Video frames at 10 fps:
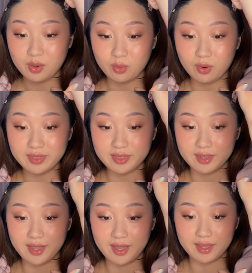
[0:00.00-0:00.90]
What
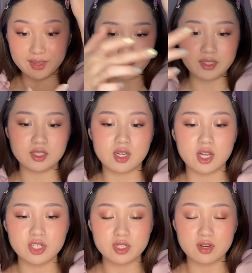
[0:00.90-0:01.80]
the heck? Like
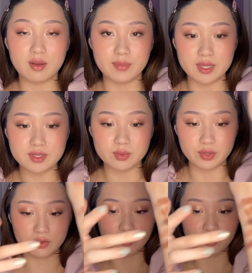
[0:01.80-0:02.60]
Natasha does not miss with her